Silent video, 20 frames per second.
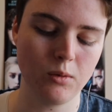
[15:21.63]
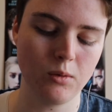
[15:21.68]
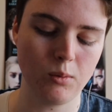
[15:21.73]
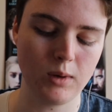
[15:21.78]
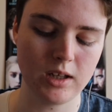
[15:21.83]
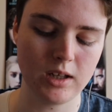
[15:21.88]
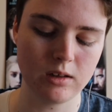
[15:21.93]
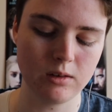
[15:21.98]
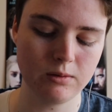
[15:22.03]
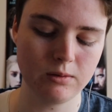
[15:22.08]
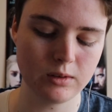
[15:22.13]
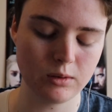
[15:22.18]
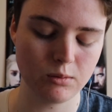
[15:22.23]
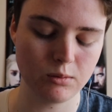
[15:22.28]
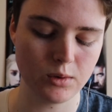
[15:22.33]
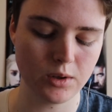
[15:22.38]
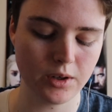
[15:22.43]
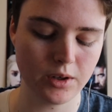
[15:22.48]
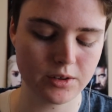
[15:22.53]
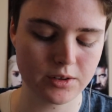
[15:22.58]
well for
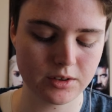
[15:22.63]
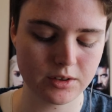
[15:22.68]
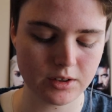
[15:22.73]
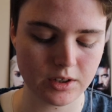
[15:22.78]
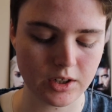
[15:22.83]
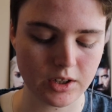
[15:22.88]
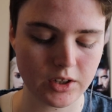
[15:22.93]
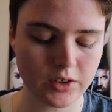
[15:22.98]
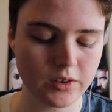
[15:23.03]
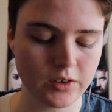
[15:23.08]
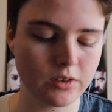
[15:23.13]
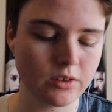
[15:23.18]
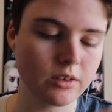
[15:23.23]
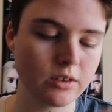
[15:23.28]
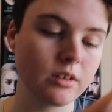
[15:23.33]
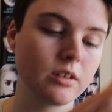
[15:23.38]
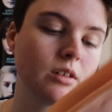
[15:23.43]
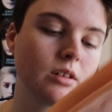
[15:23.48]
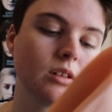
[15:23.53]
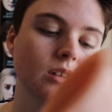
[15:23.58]
what it
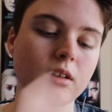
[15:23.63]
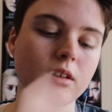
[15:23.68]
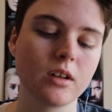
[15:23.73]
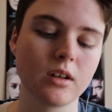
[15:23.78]
is.